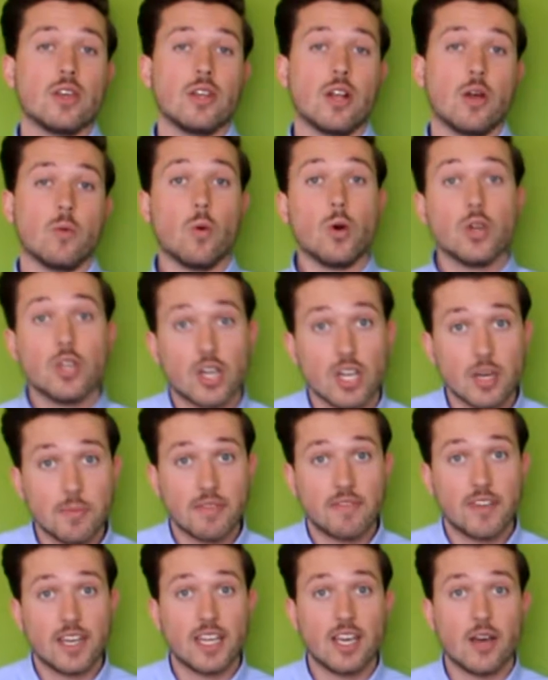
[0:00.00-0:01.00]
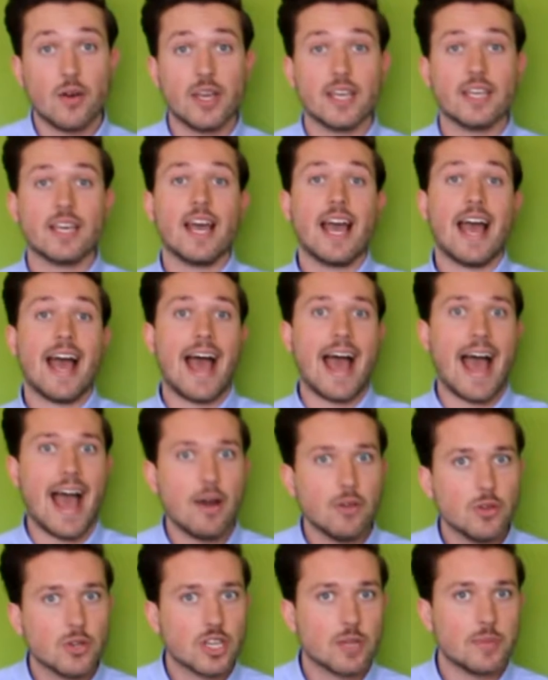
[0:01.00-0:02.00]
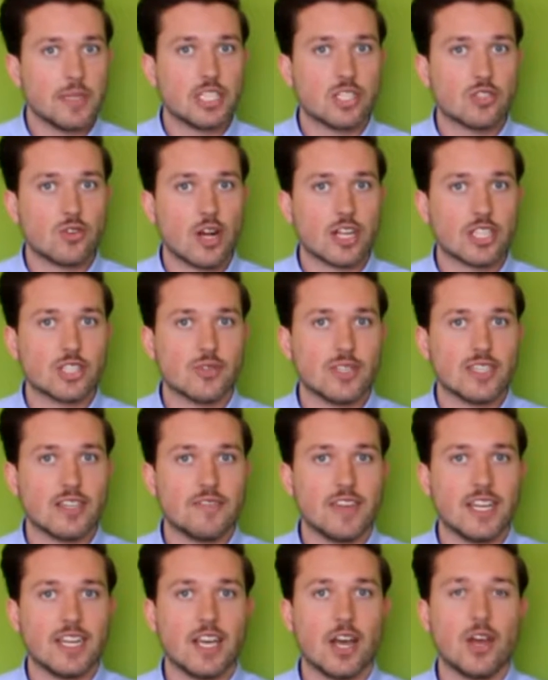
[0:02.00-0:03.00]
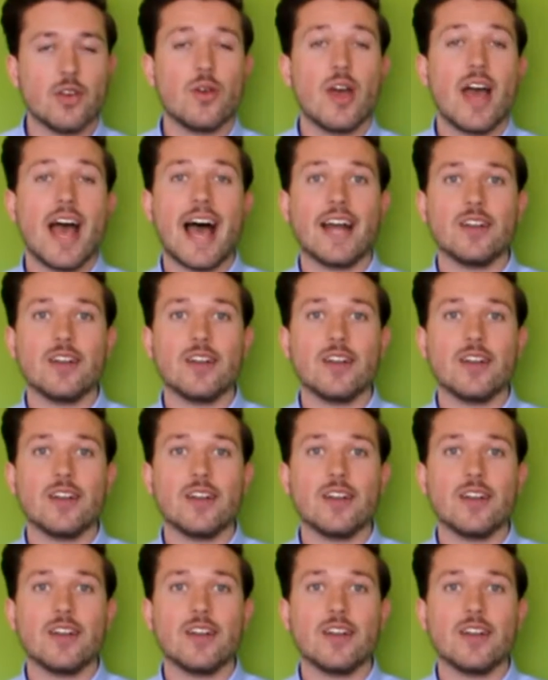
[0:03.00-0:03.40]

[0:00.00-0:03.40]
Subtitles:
what you're going to be videoing, how you're going to be structuring the video,